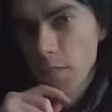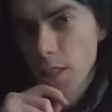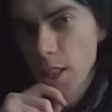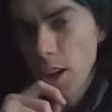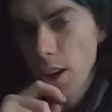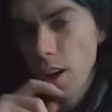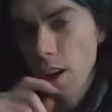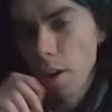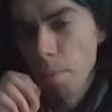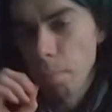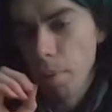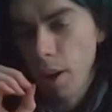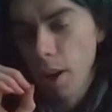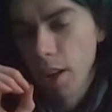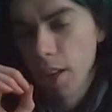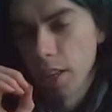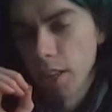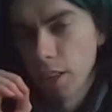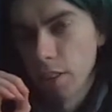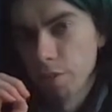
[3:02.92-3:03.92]
they are
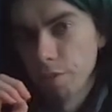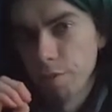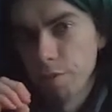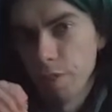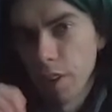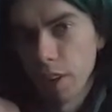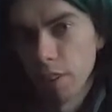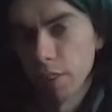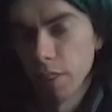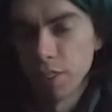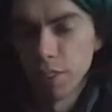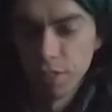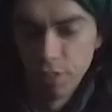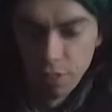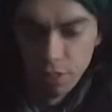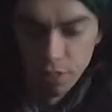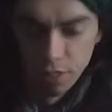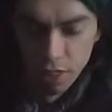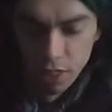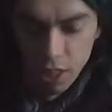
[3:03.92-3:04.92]
playing a very
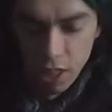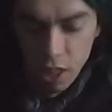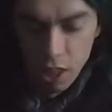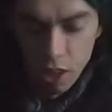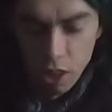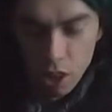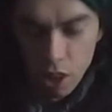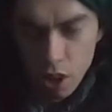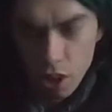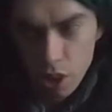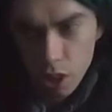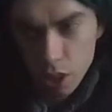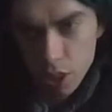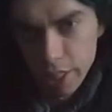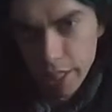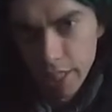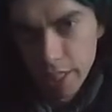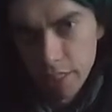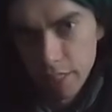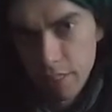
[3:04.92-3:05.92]
large
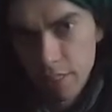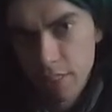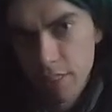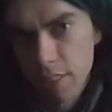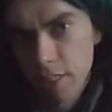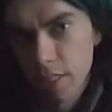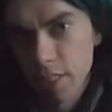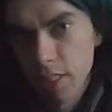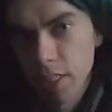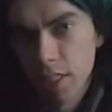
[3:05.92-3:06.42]
hands